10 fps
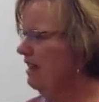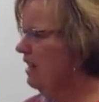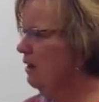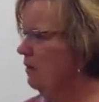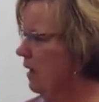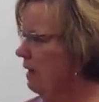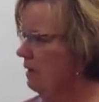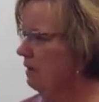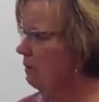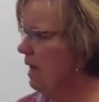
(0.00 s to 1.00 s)
You know,
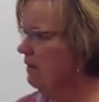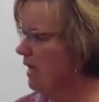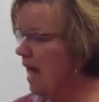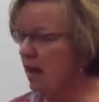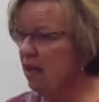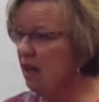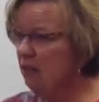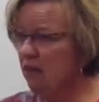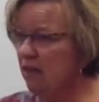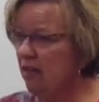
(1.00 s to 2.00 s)
we have a lot
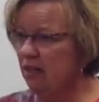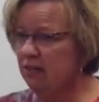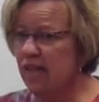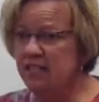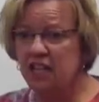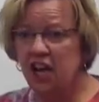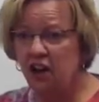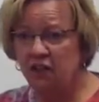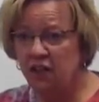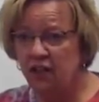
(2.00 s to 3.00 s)
to
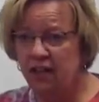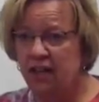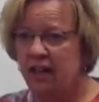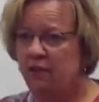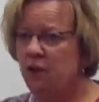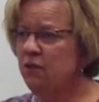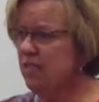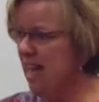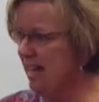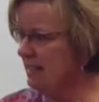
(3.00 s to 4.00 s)
cover, and those
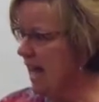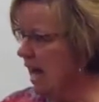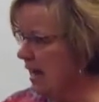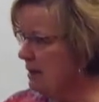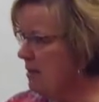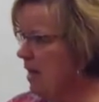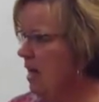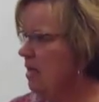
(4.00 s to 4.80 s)
take time.